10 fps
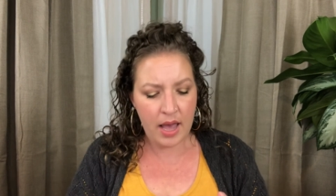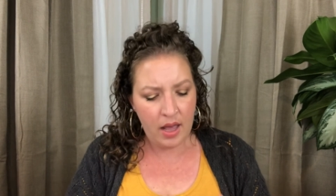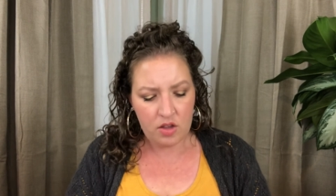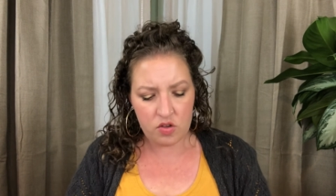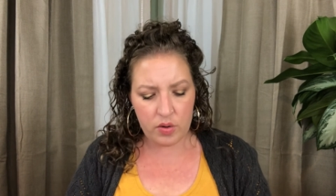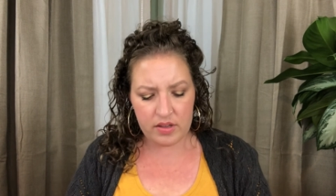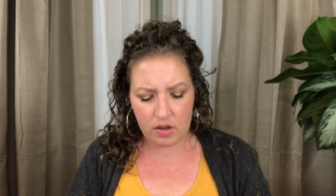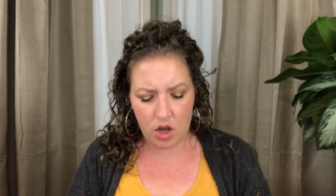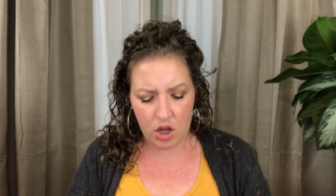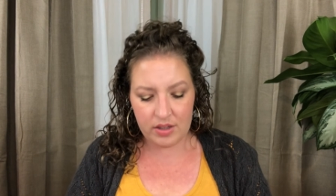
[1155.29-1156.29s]
so it's
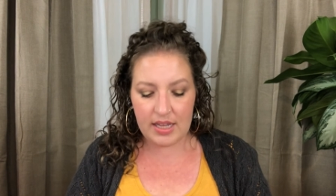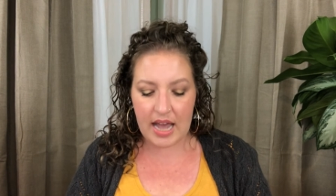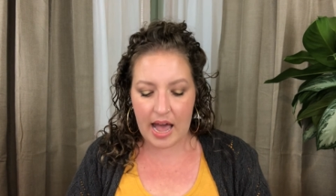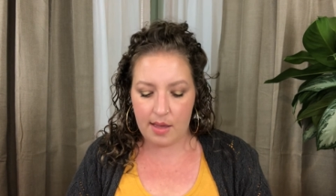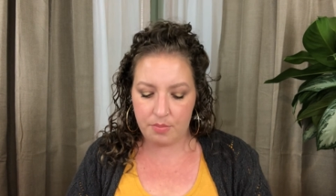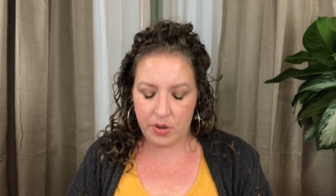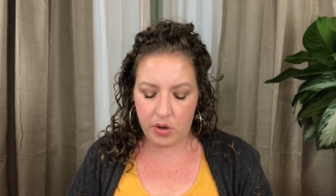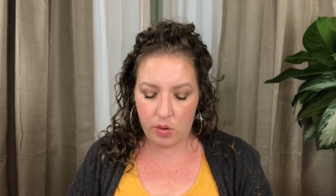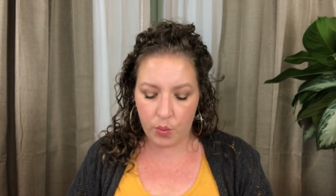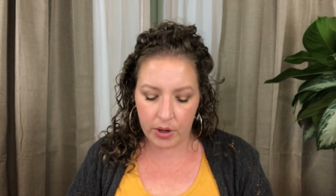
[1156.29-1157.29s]
called the At
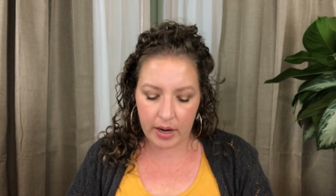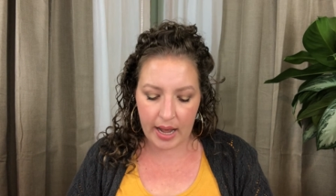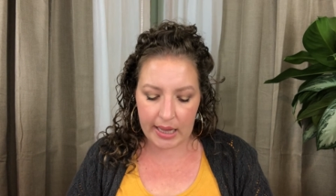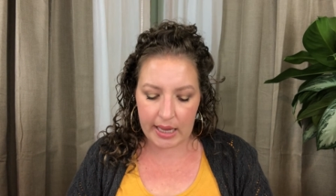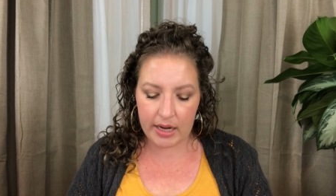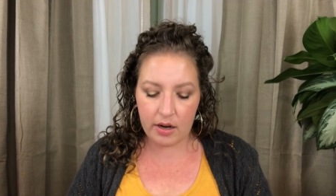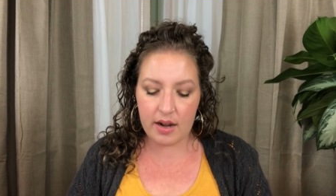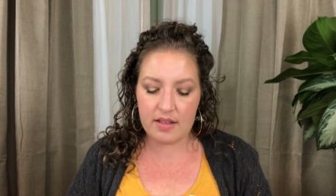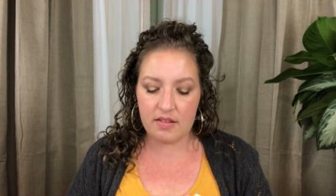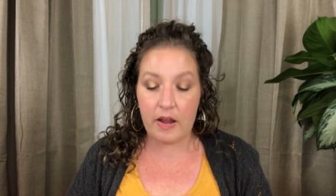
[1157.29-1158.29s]
Beauty Word highlighter.
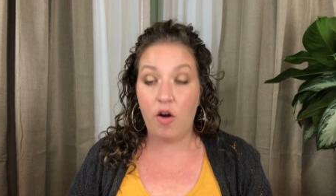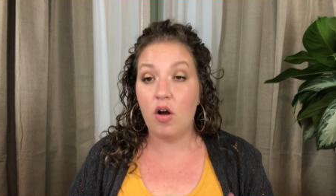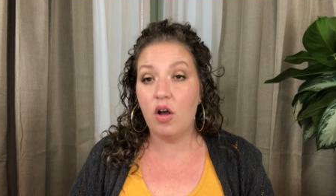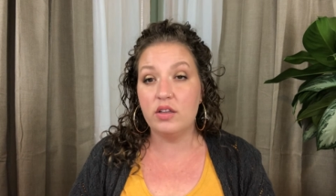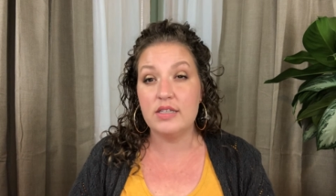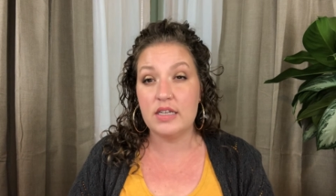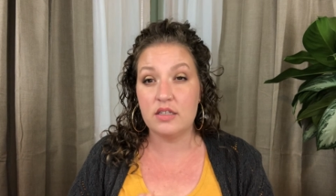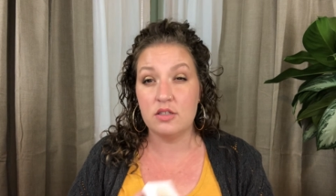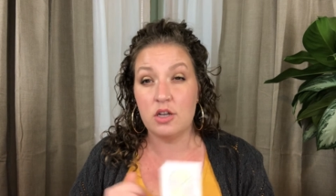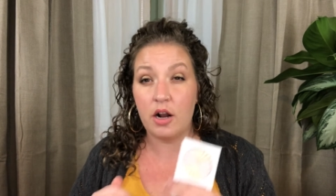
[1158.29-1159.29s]
It's now called the
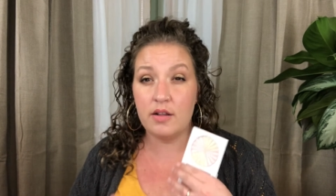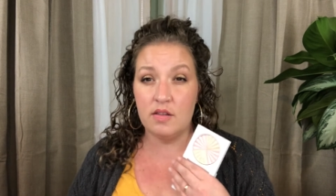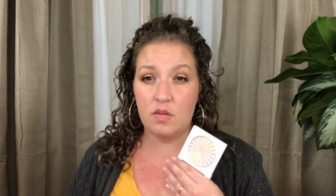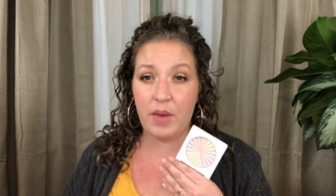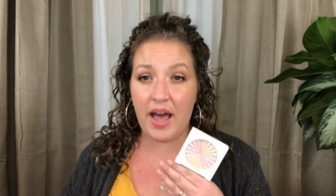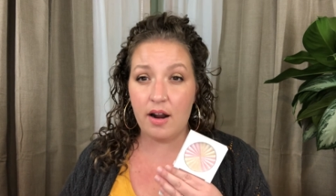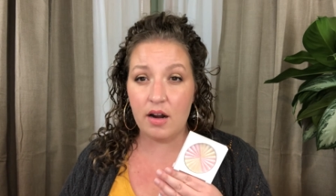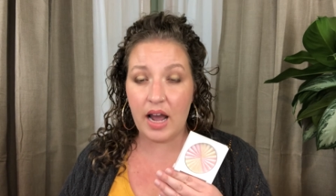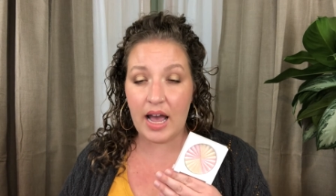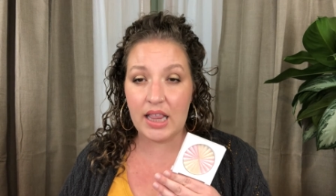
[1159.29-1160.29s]
Start Inspired
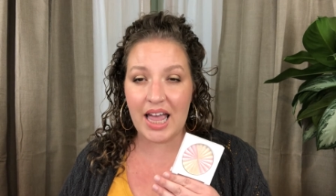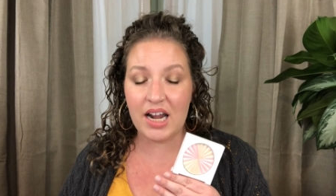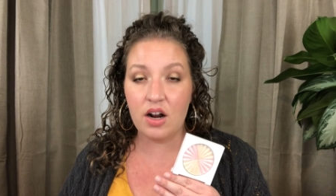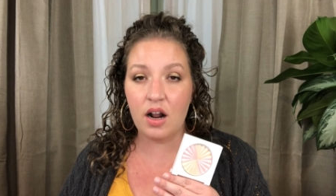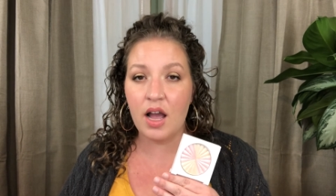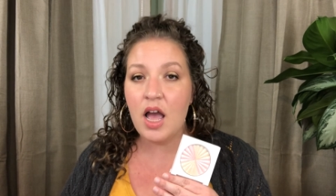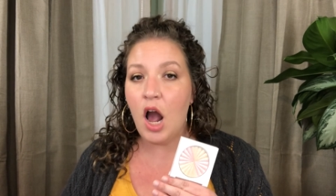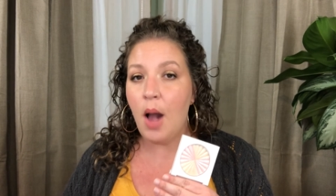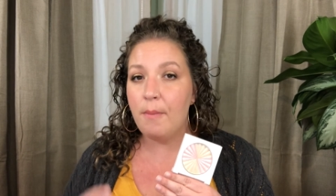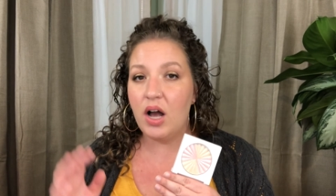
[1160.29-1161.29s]
highlighter,
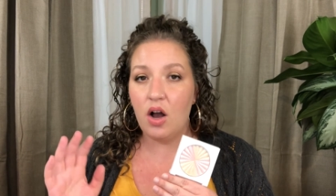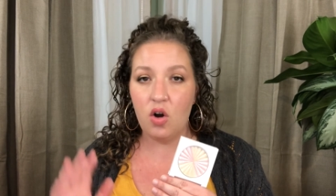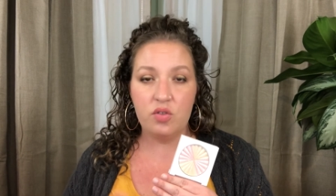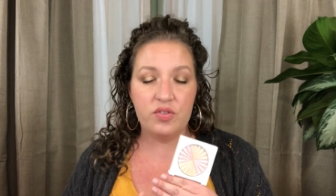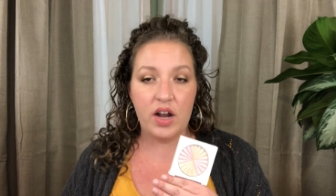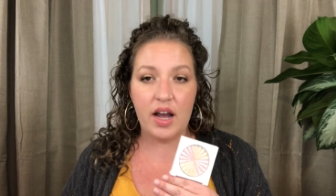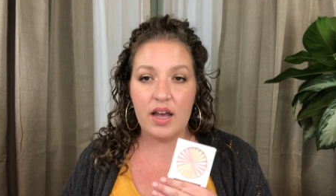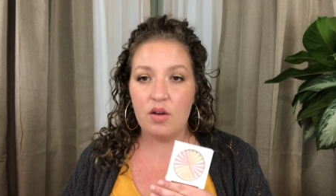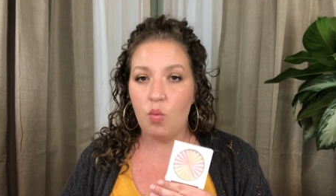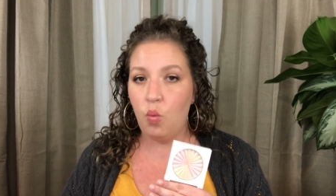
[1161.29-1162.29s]
but Ofra
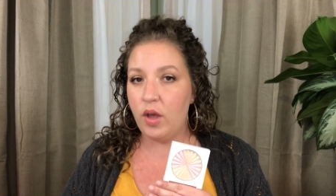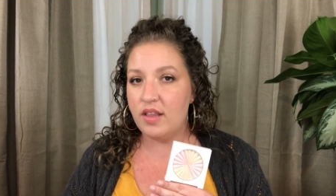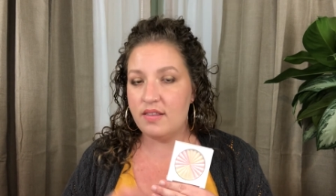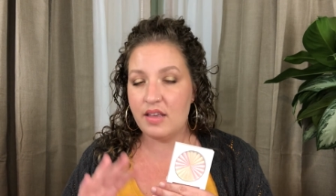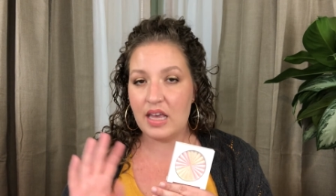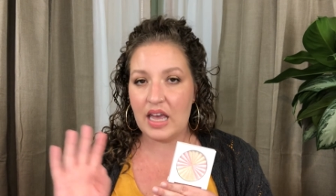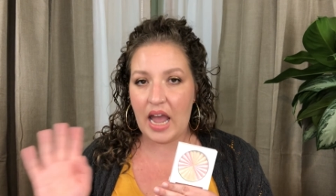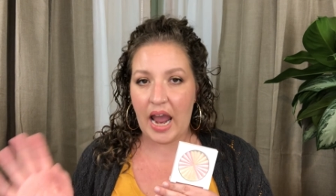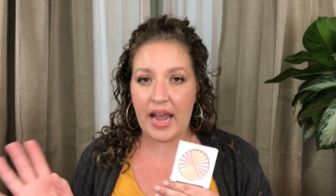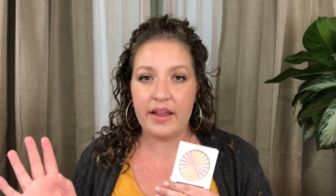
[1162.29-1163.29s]
wins it
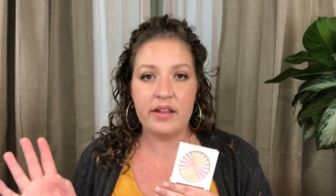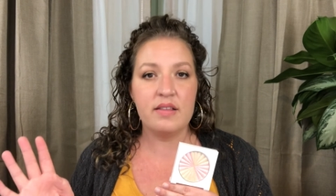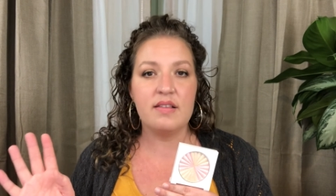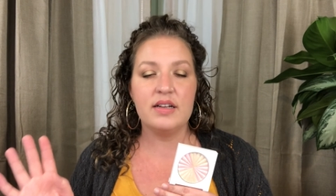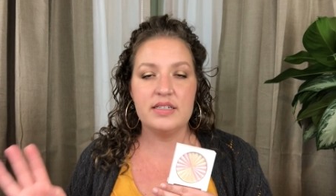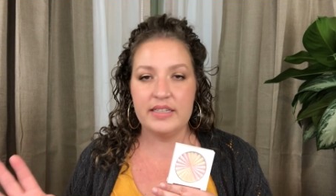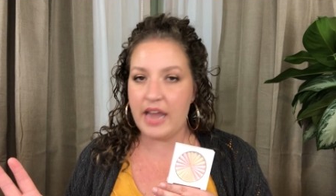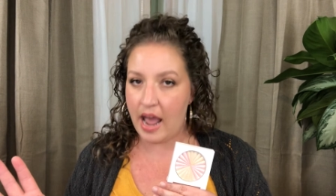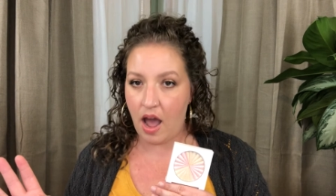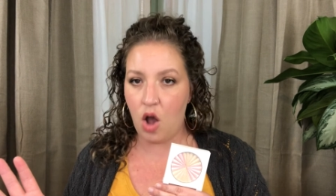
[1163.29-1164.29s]
hands
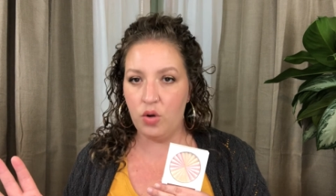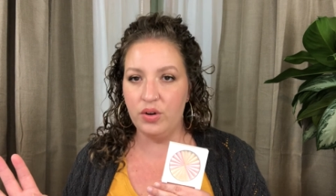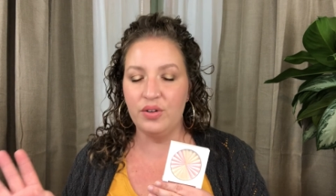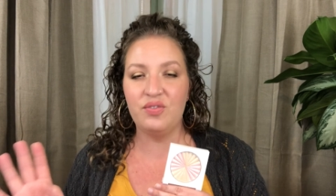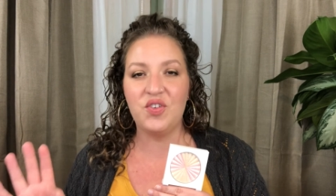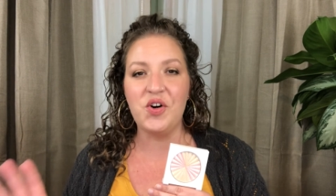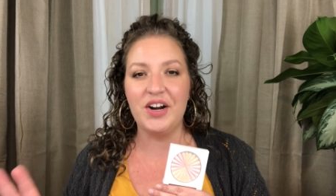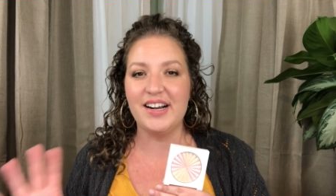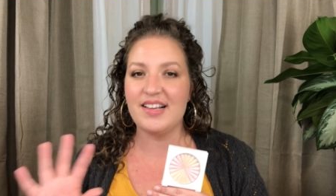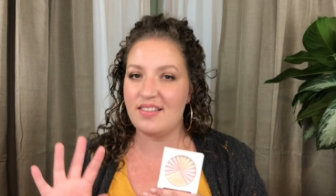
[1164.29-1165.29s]
down
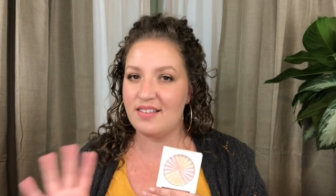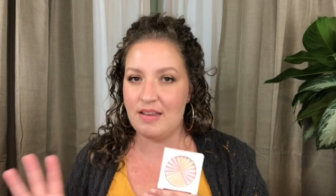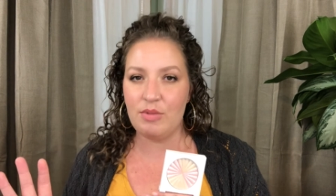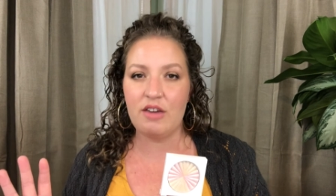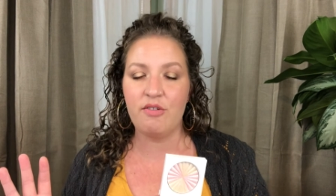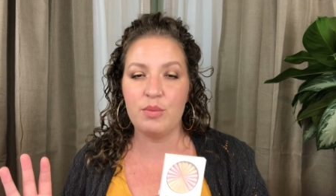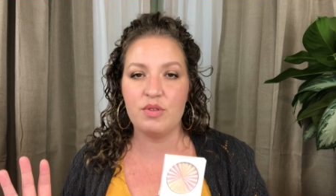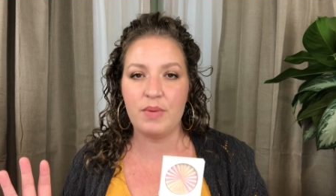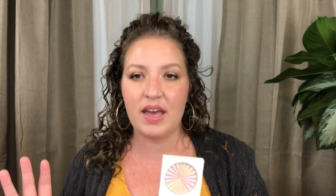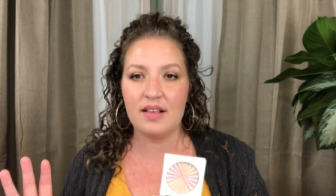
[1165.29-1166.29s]
for See Me From
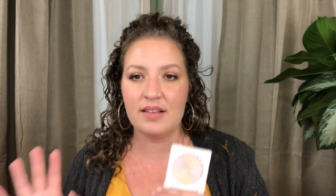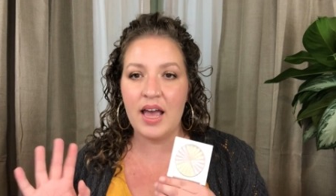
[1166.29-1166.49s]
Space